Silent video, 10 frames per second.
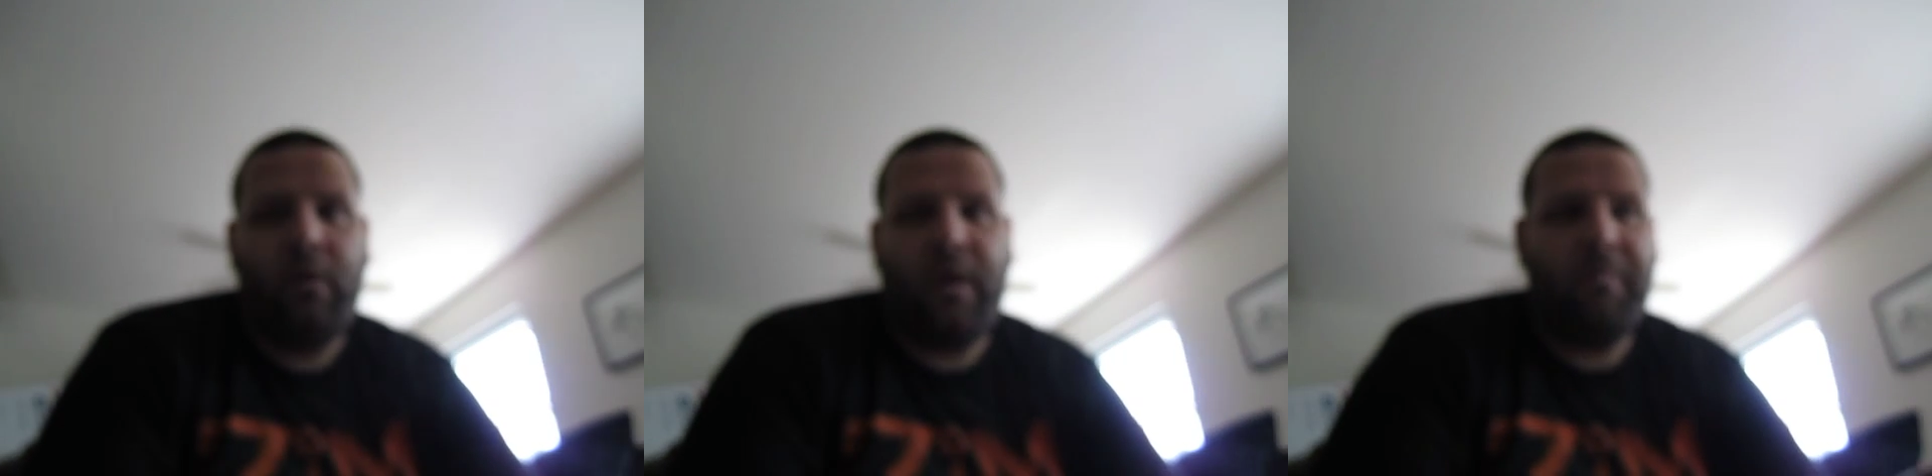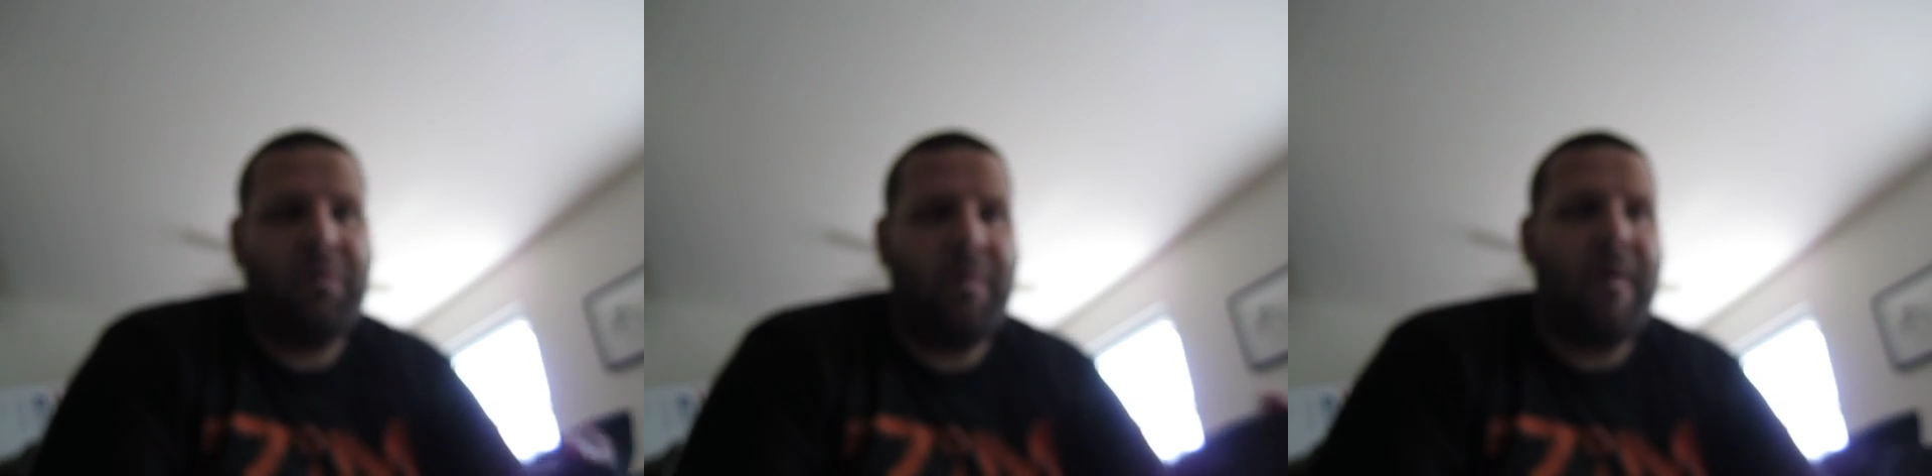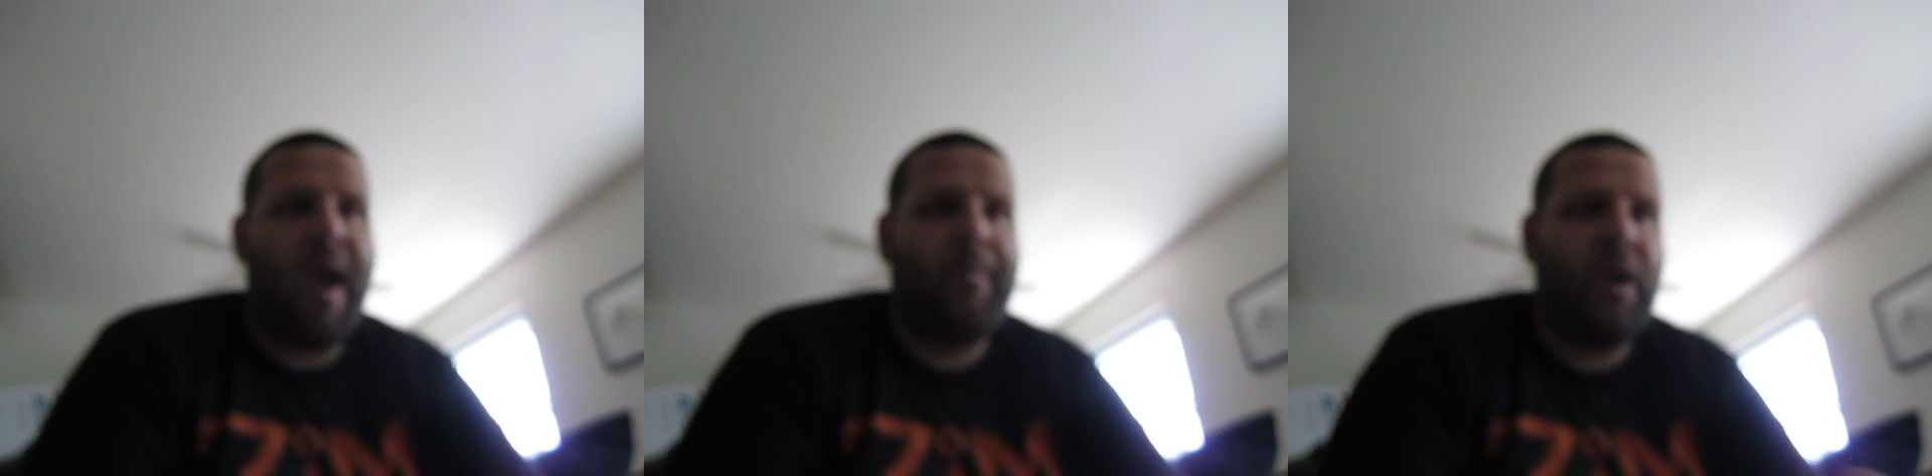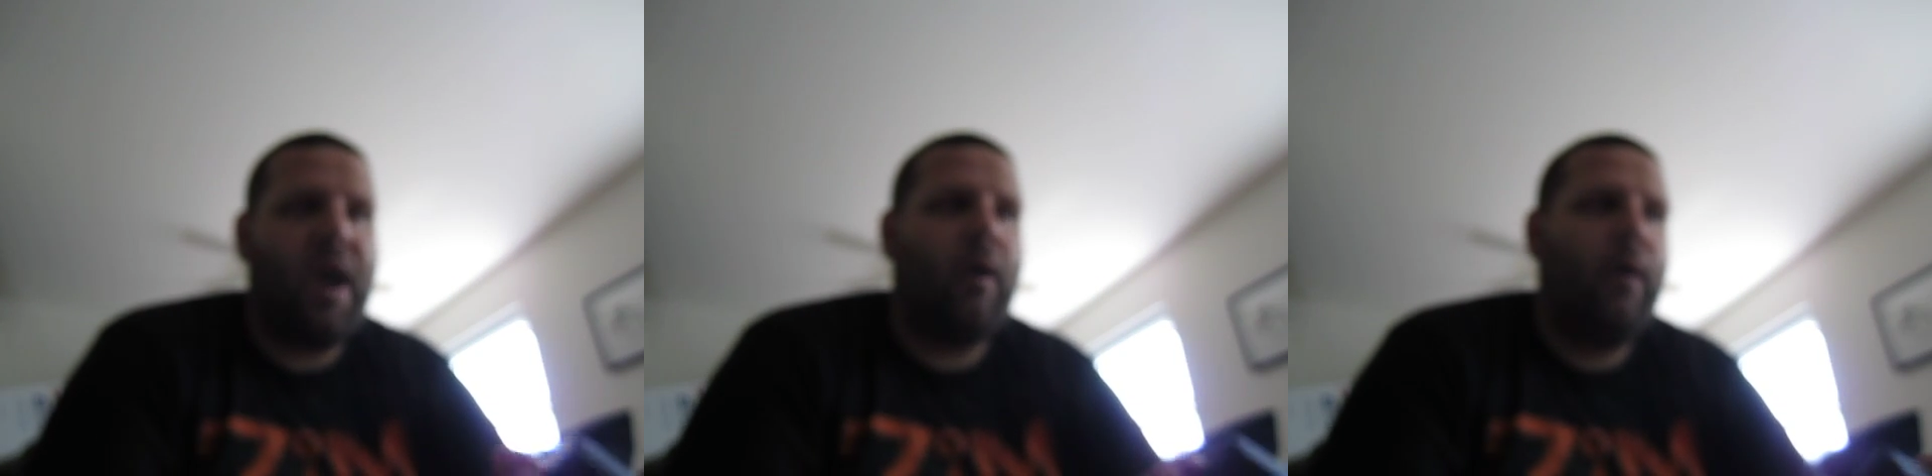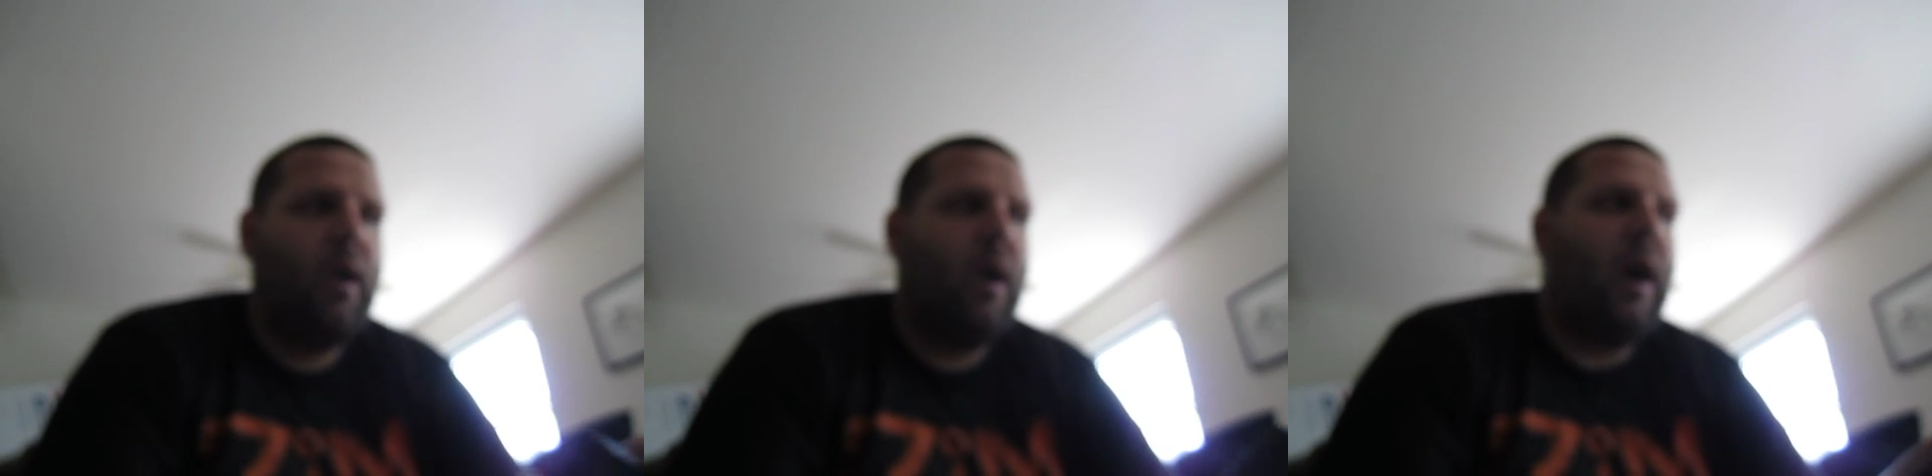They map it
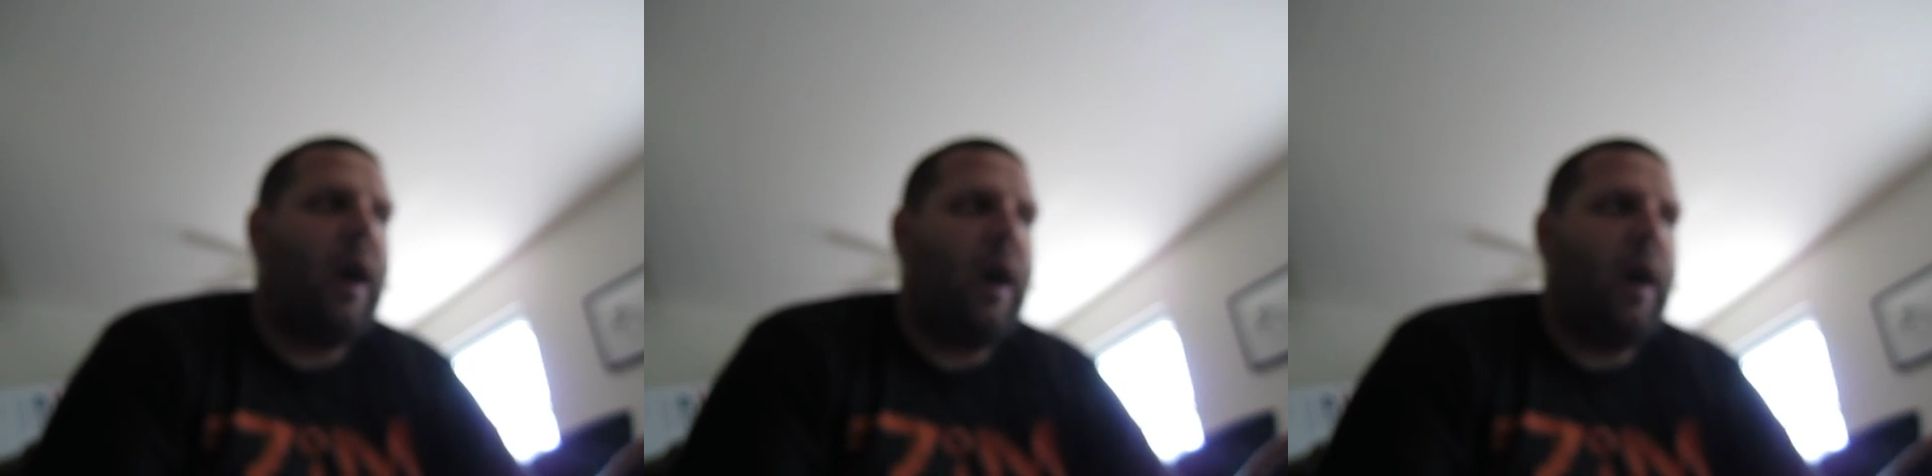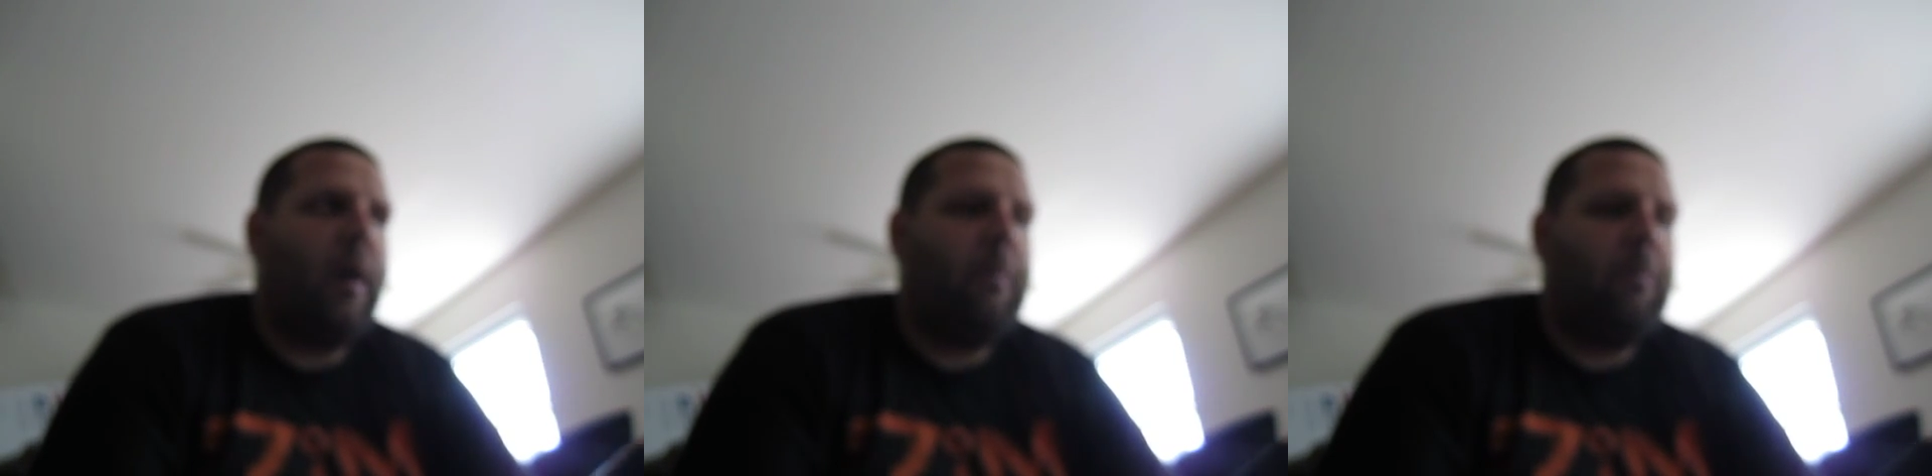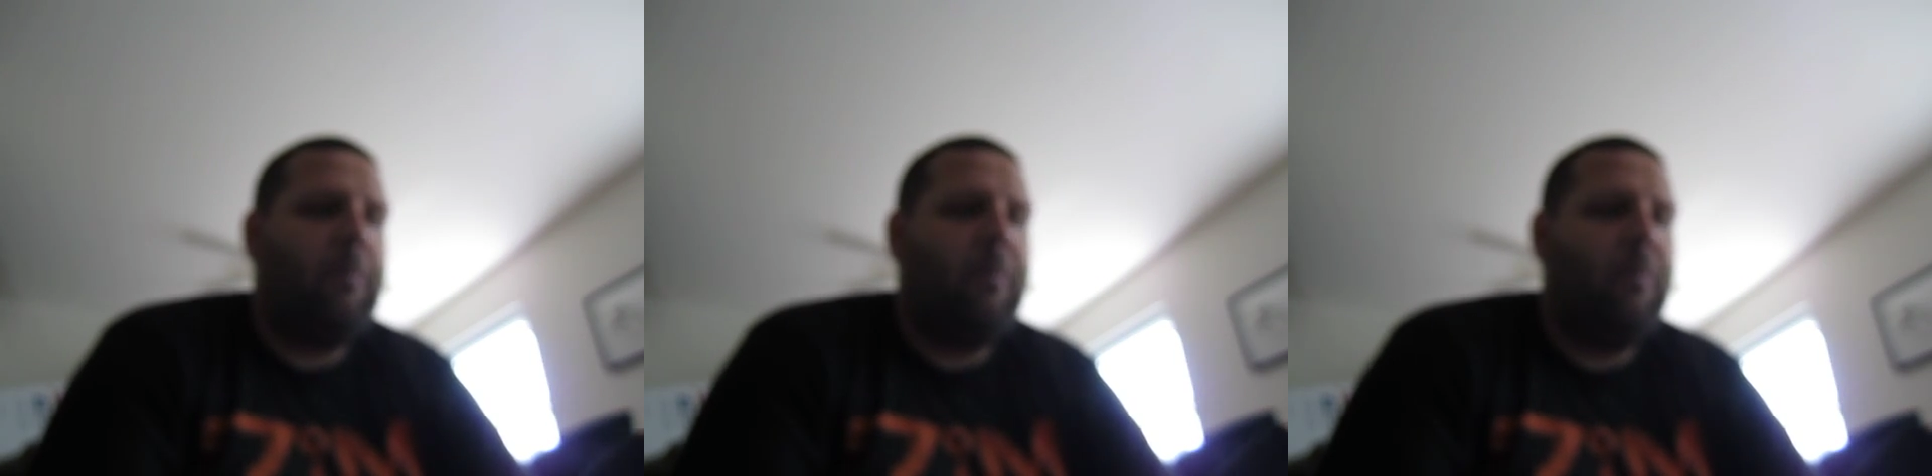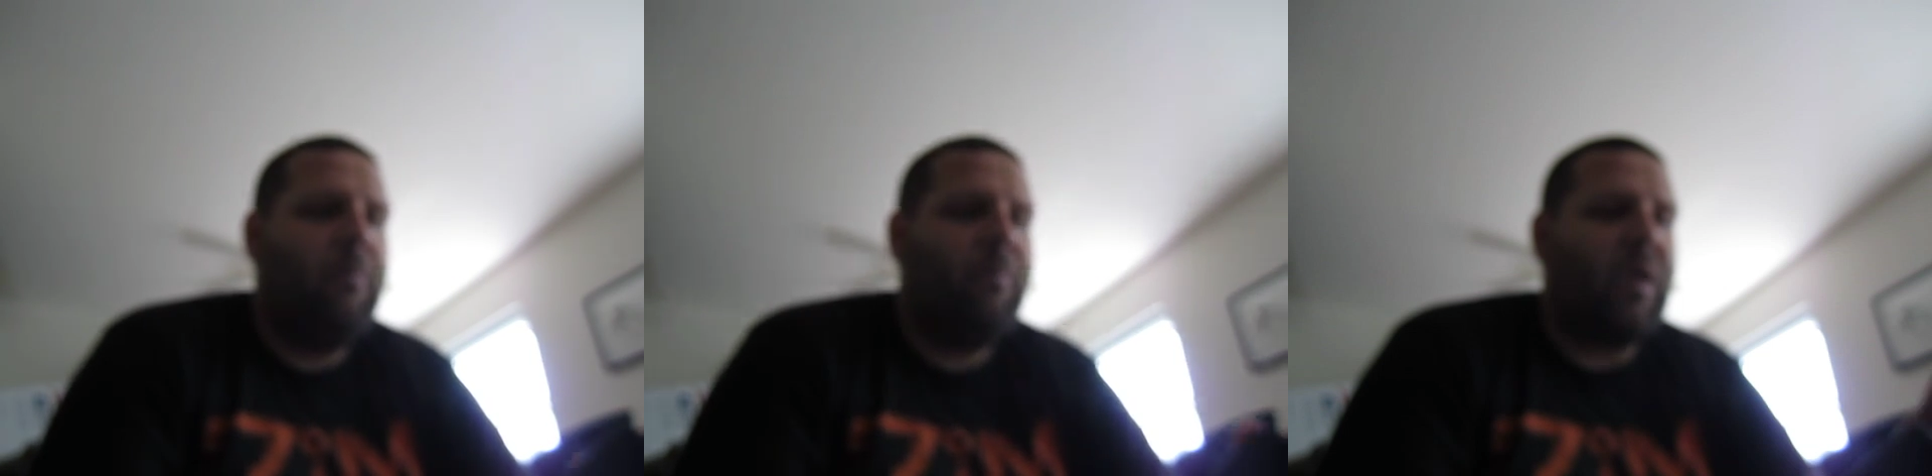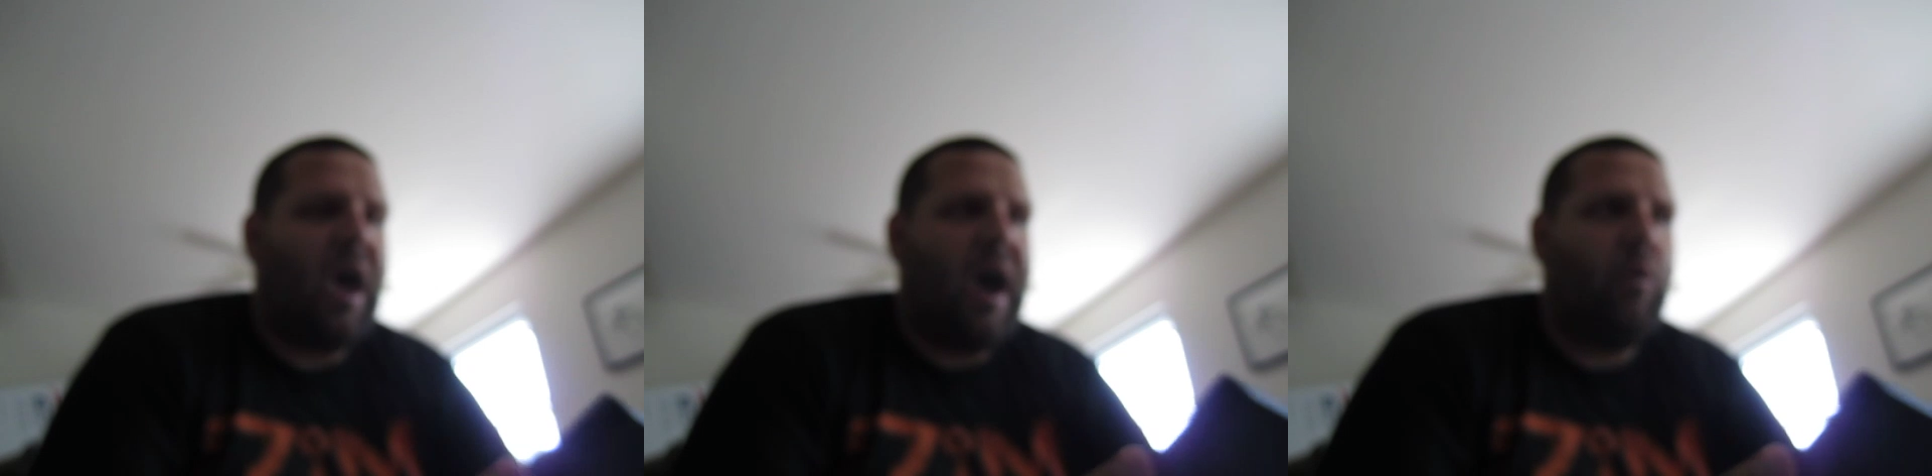out.
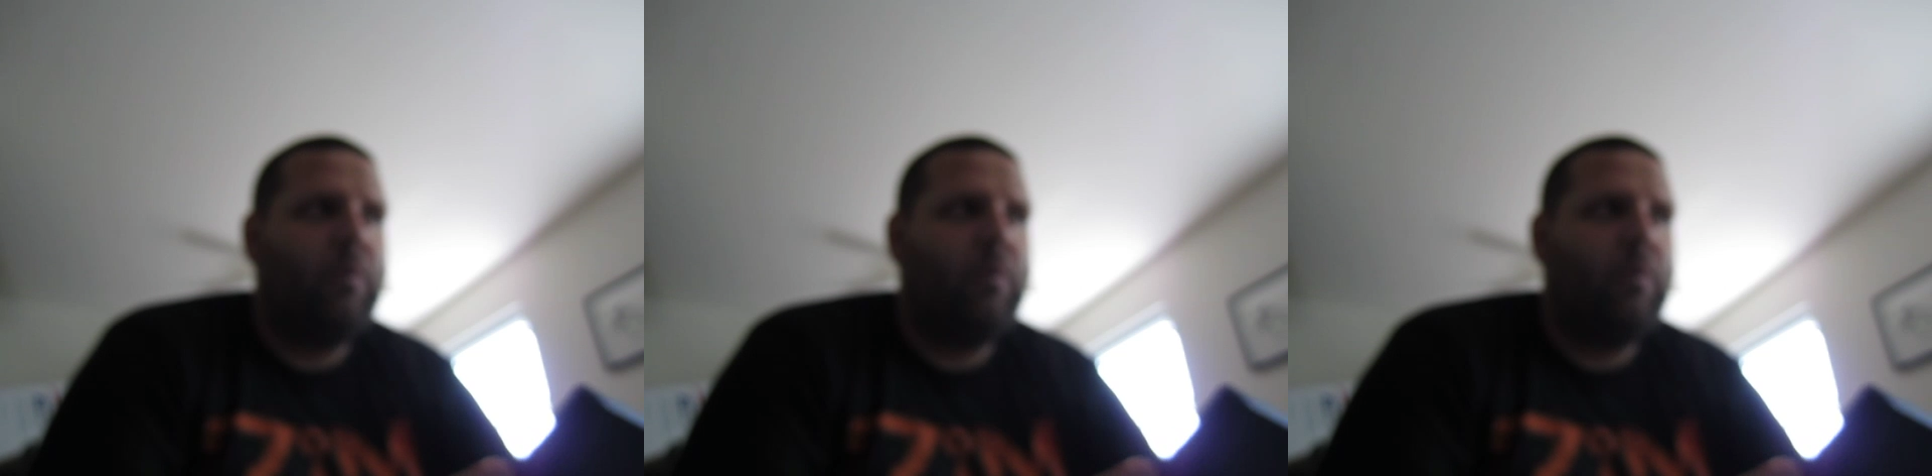I